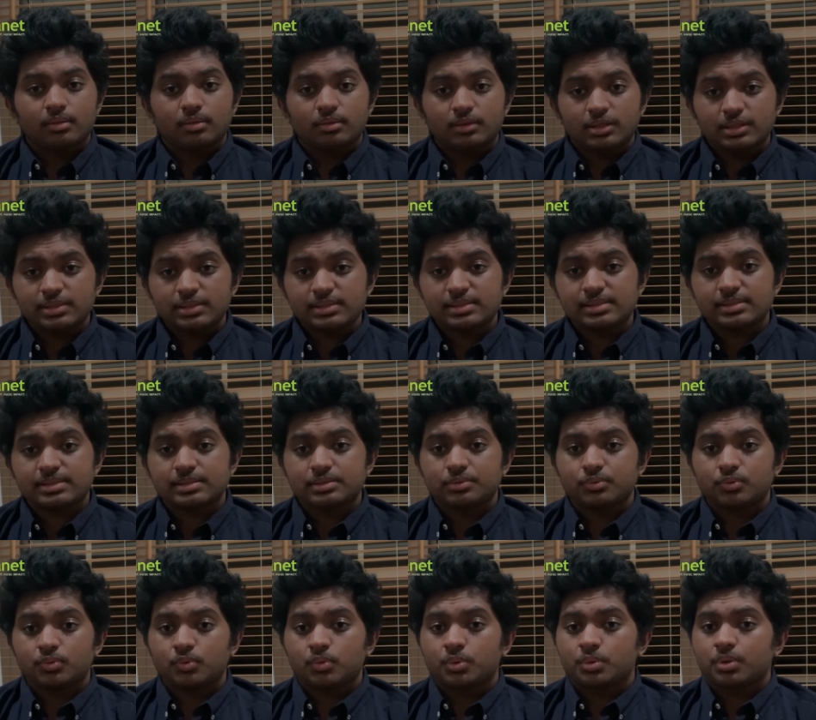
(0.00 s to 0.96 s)
This
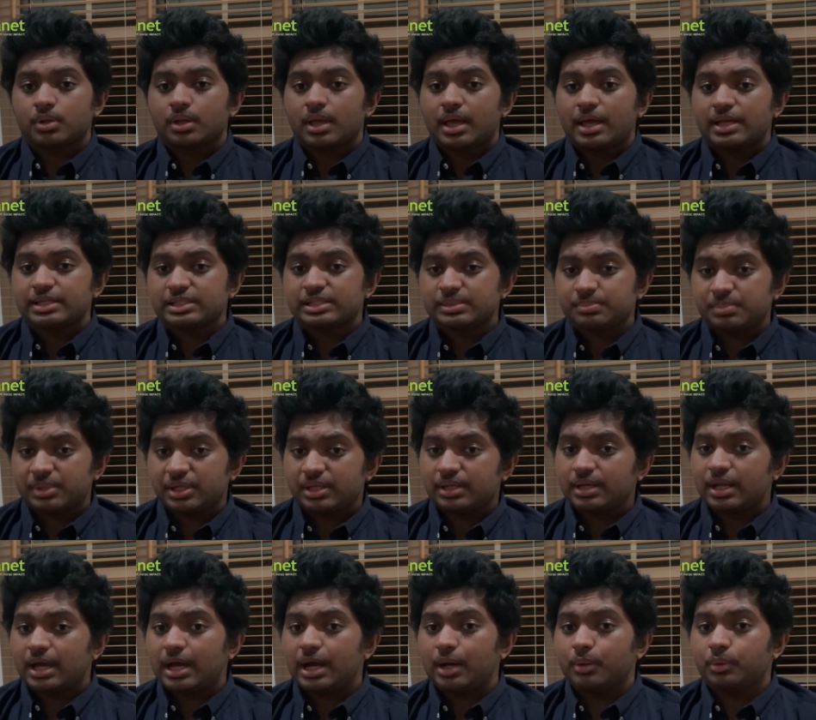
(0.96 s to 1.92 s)
has
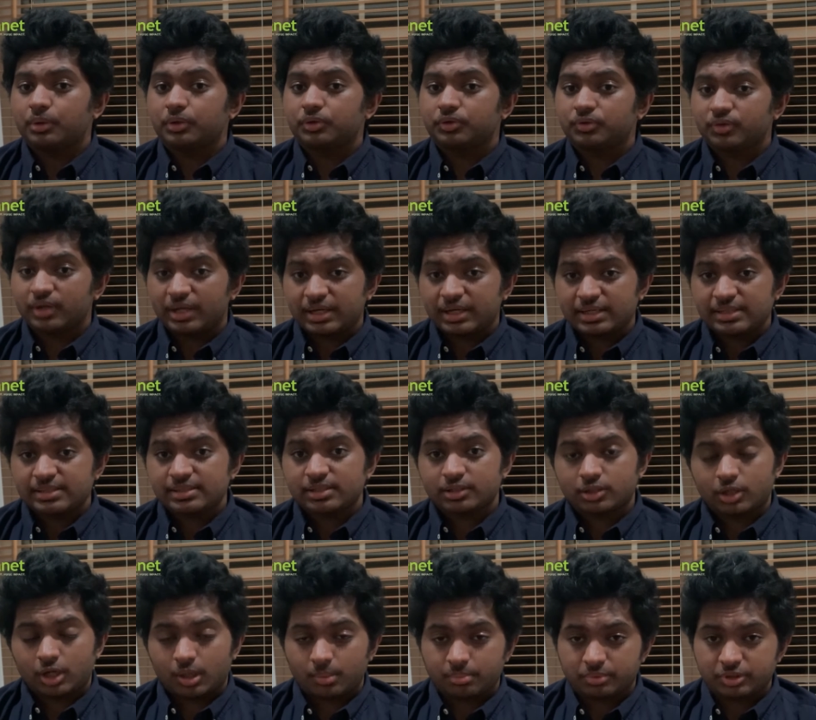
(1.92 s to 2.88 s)
been our greatest
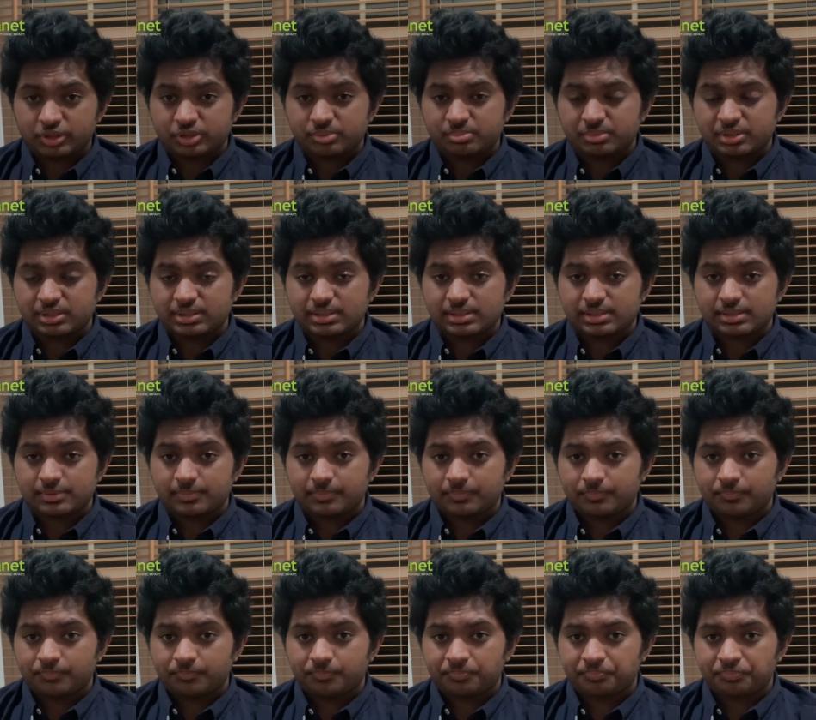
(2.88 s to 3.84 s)
accomplishment.
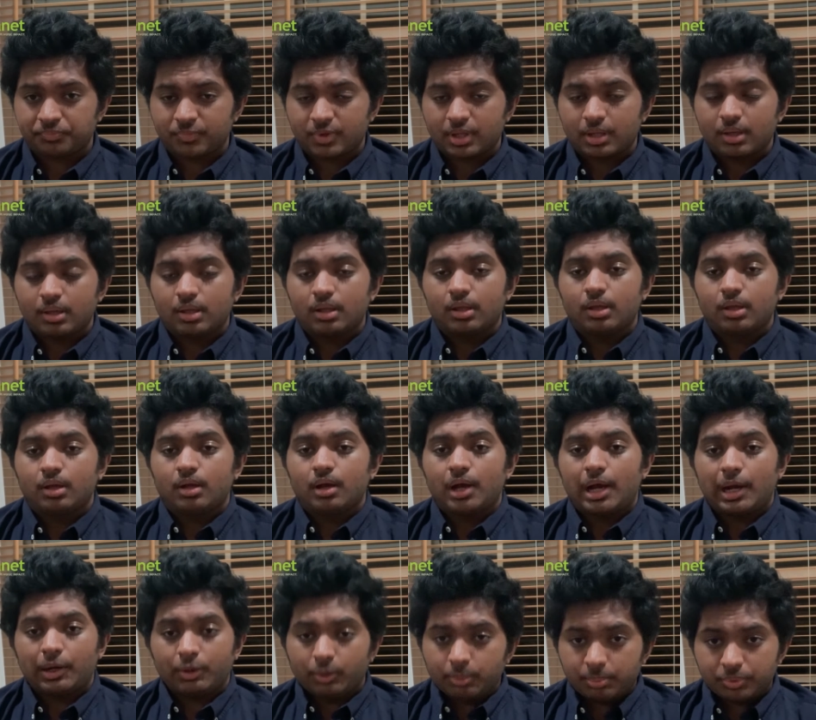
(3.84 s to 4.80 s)

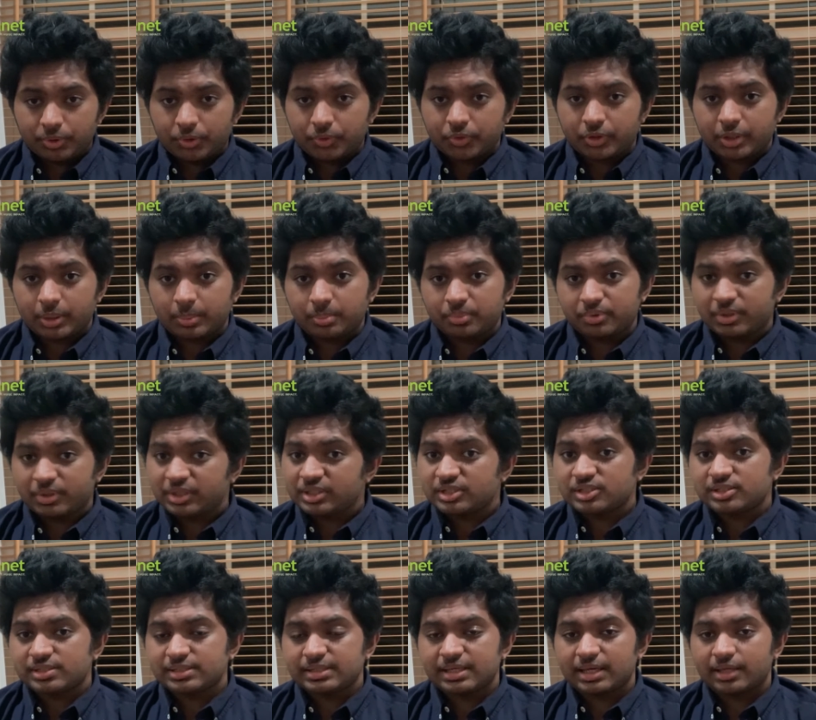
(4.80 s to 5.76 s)
Our program
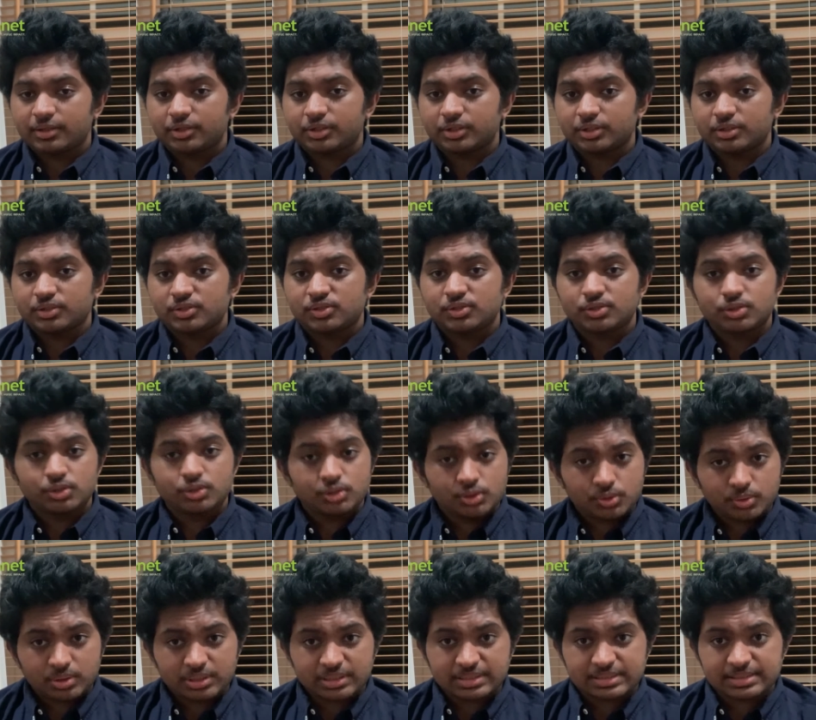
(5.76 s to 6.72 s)
brings together
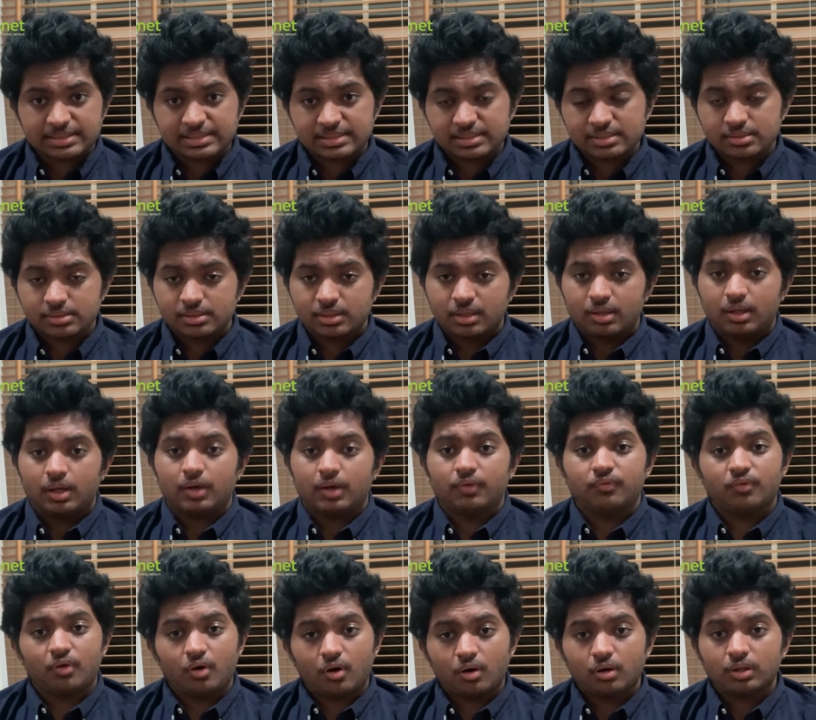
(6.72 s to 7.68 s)
students of
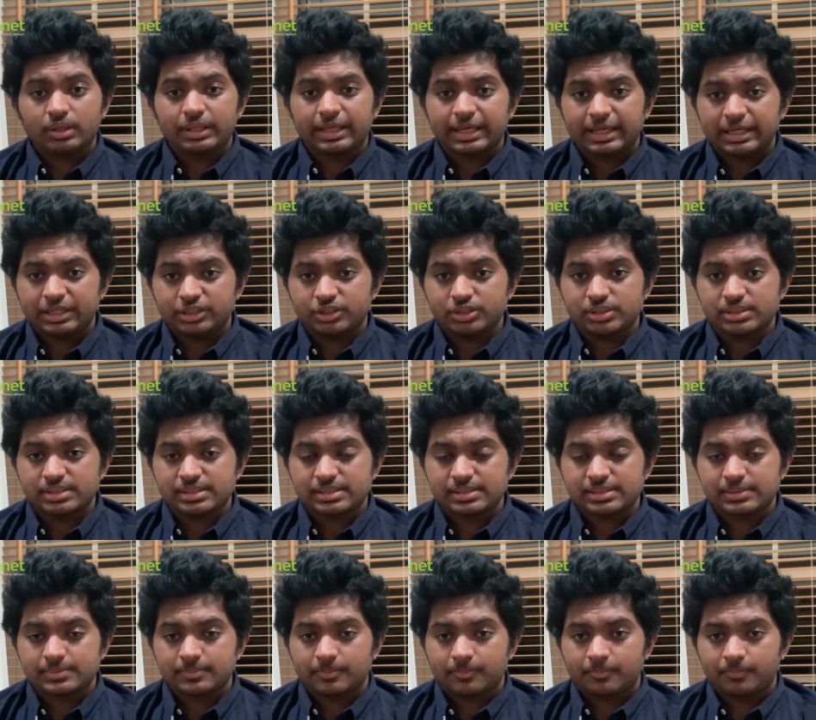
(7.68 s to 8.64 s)
all
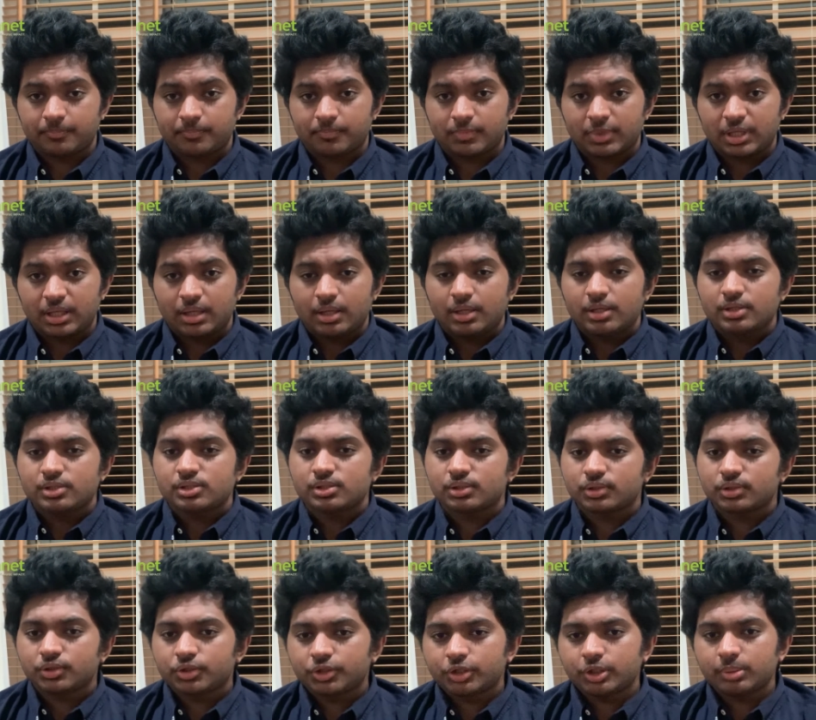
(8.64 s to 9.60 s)
ages to
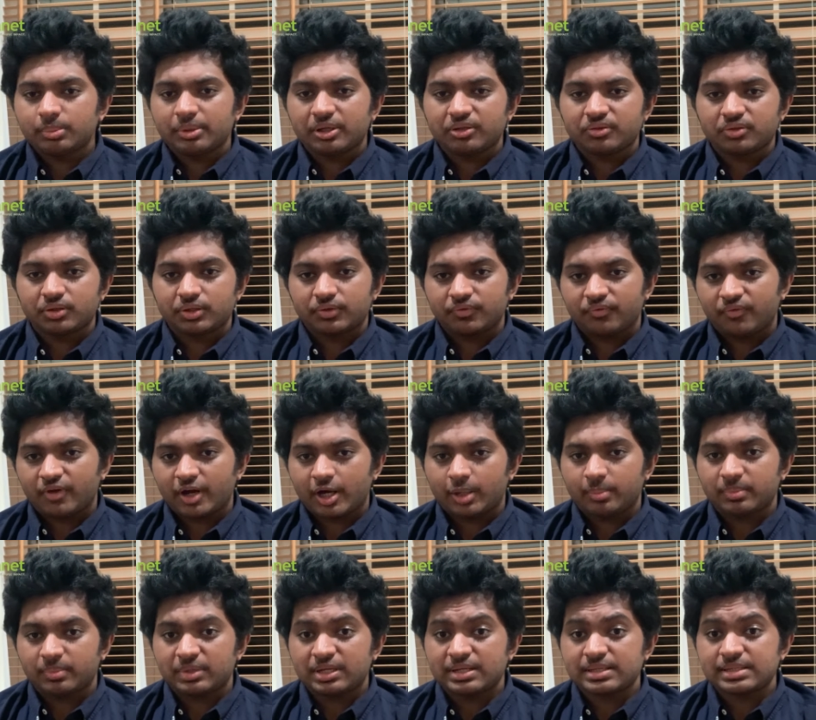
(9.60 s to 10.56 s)
learn about their
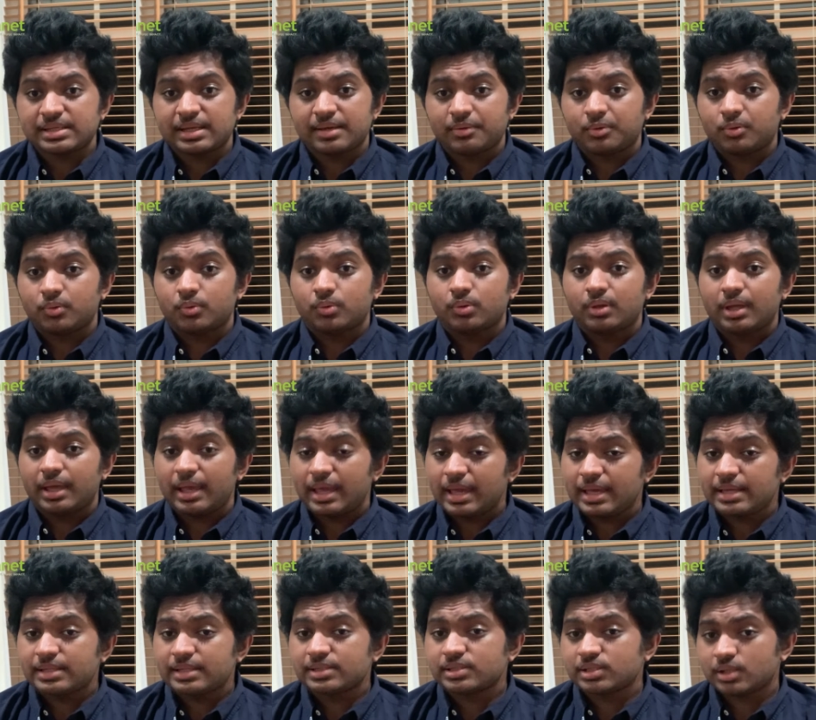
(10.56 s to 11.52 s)
environment
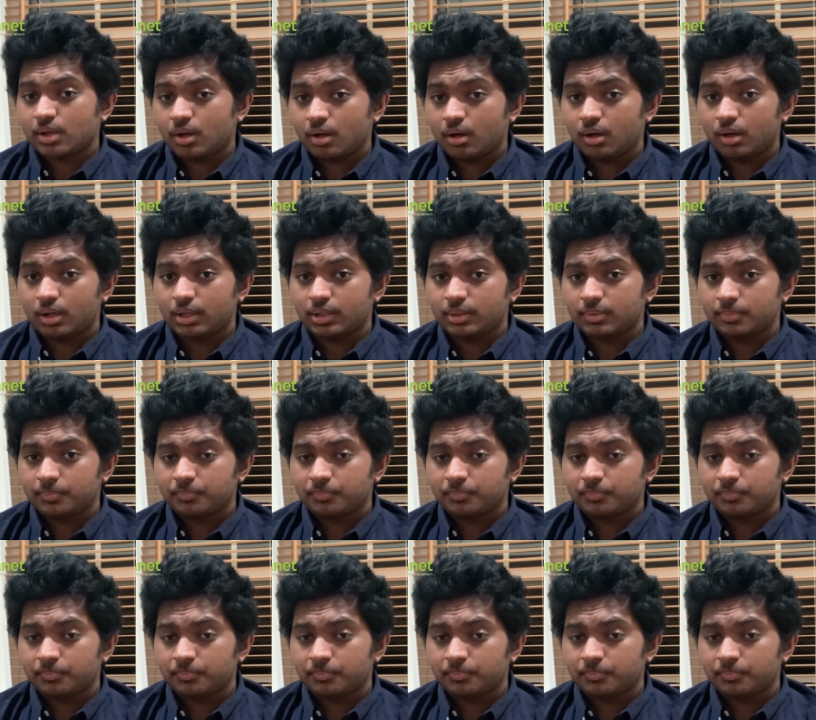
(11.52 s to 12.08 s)
hands-on